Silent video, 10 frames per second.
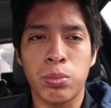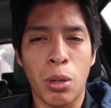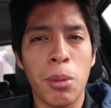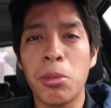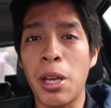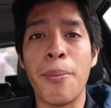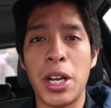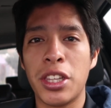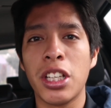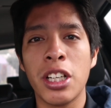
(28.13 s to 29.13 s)
probably a
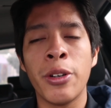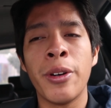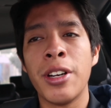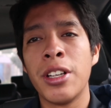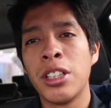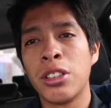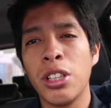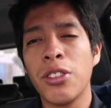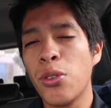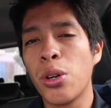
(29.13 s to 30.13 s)
month ago,
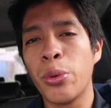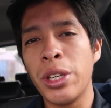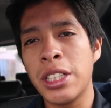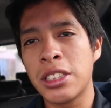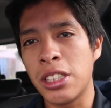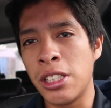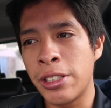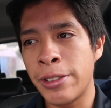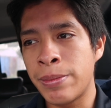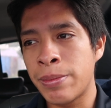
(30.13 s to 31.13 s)
three to four weeks.
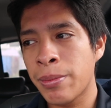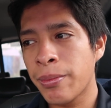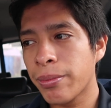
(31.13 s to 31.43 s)
Um,